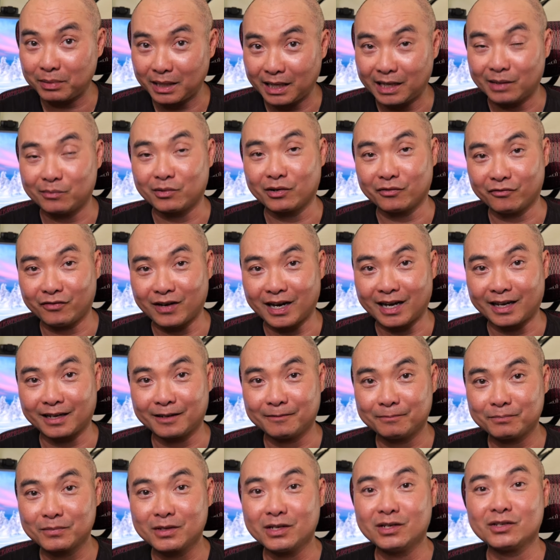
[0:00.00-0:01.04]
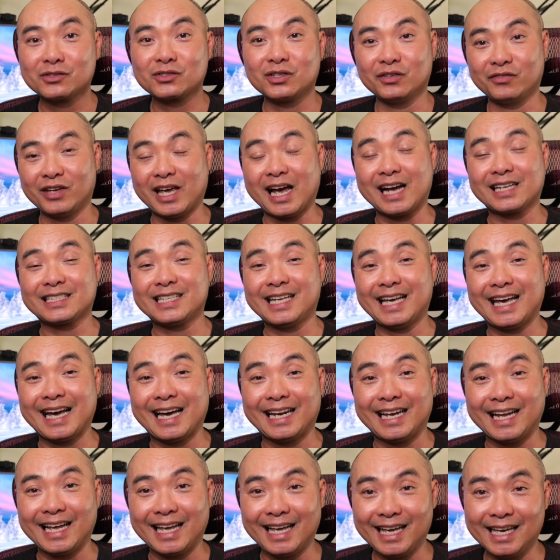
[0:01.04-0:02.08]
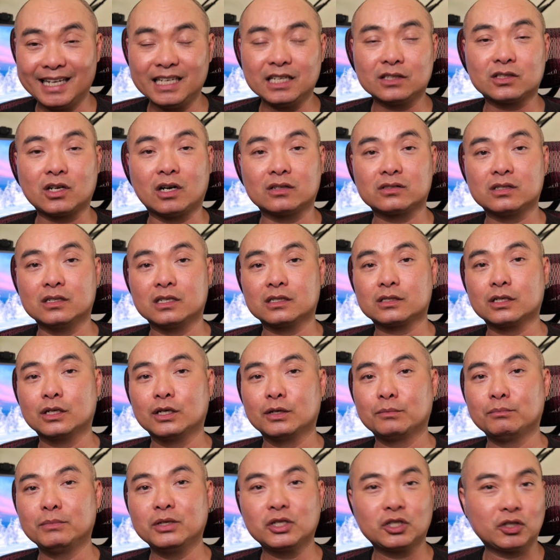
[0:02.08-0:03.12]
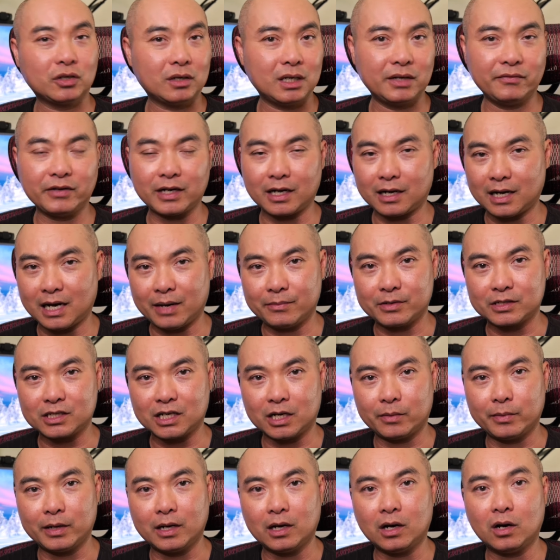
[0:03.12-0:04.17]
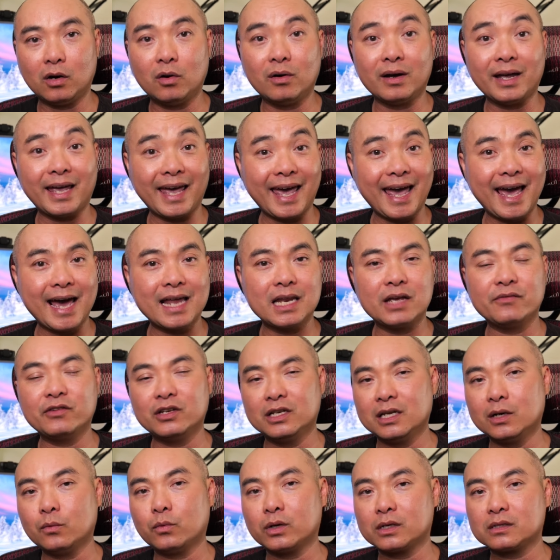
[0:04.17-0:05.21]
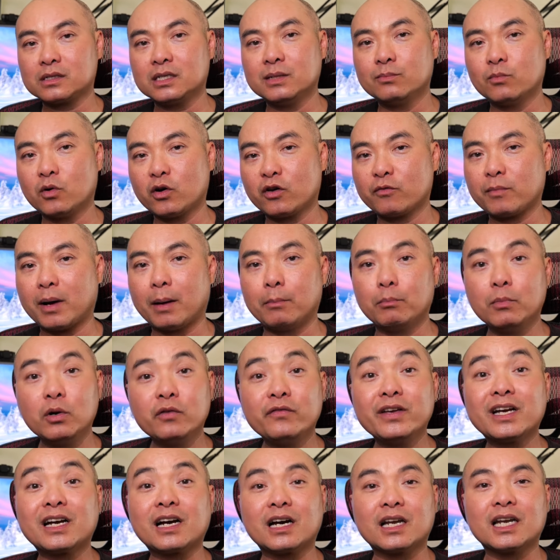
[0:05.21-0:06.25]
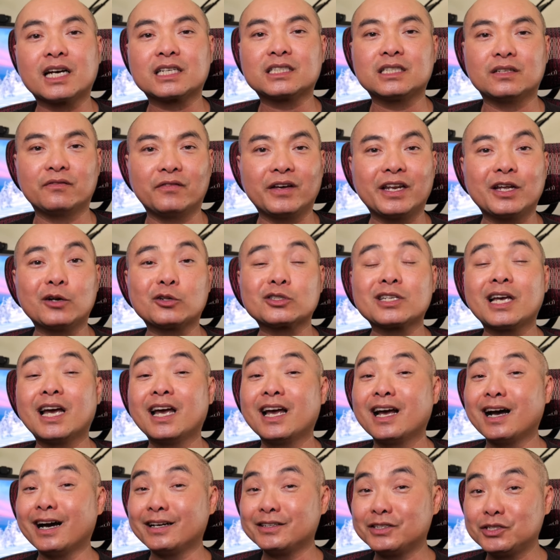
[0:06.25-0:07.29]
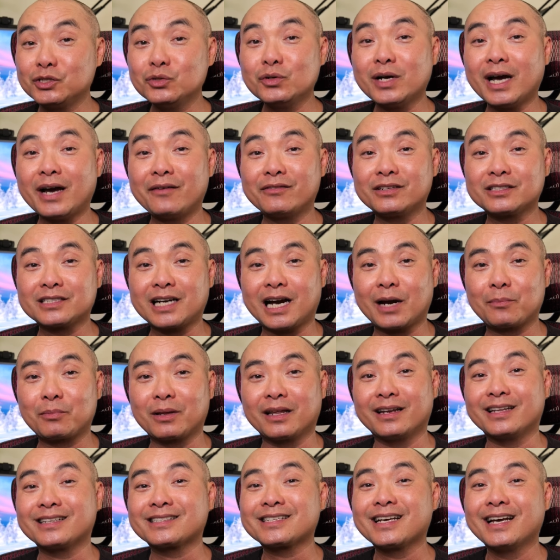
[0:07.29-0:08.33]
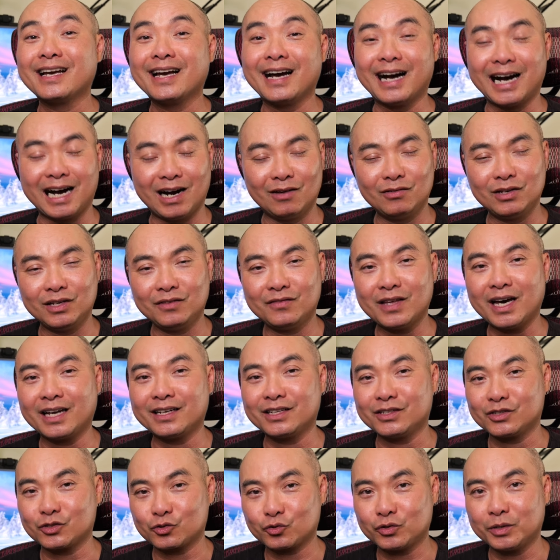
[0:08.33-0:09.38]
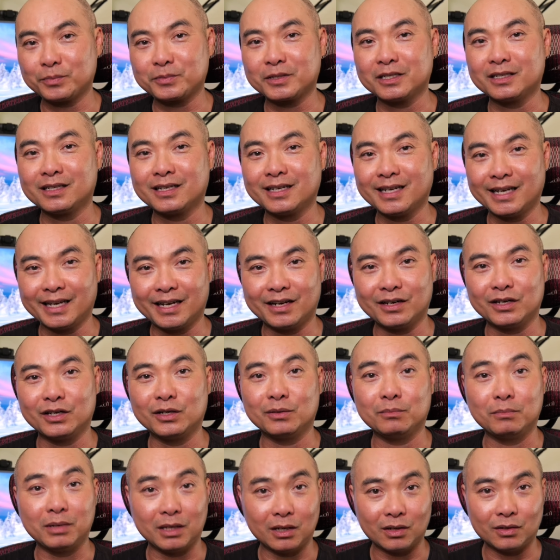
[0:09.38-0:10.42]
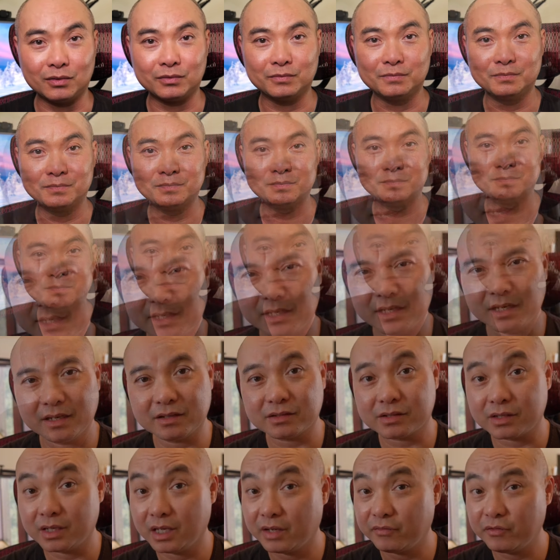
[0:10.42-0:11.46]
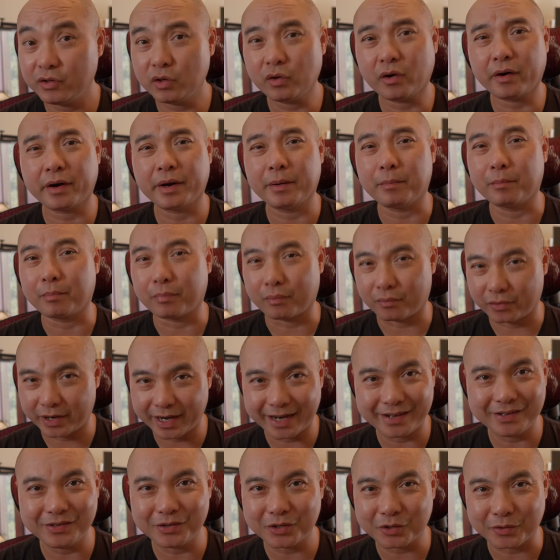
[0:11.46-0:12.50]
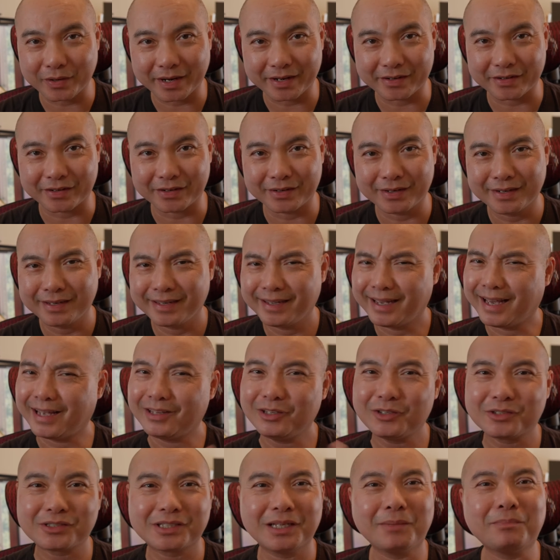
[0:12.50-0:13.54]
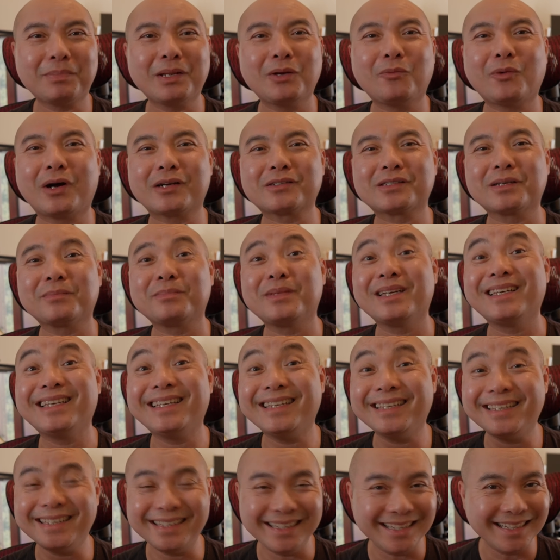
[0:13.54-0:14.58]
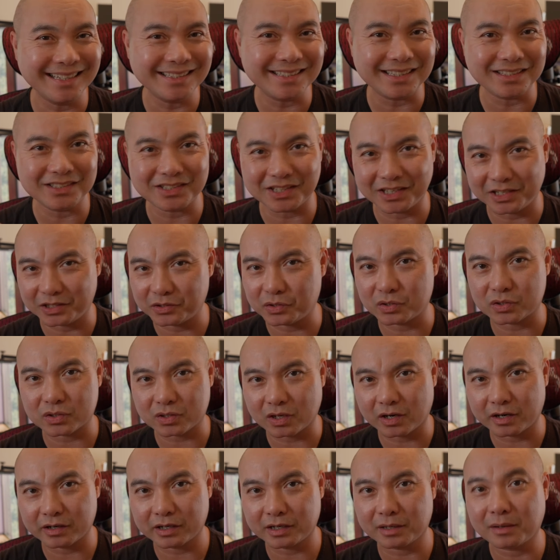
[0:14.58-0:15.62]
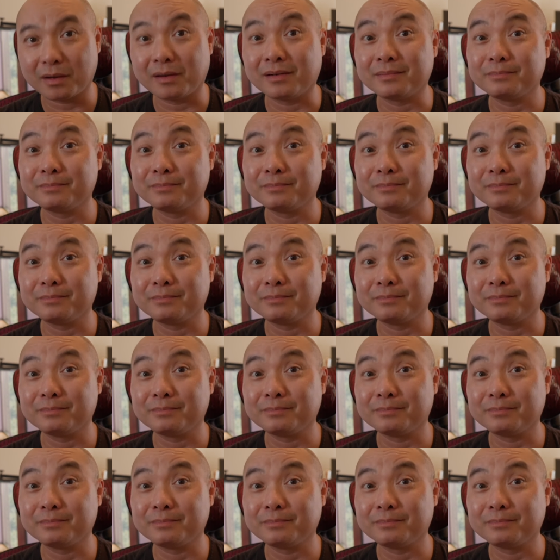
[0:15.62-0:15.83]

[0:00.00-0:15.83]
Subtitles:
be able to find. So if you actually had any thoughts in this, be sure to leave in the comments area below. And if you did want to see more of my movie collection videos, I do have an entire playlist. I'll leave that in the description area below. Hey geeks, if you are a brand new creator and you simply want something easy to get you started,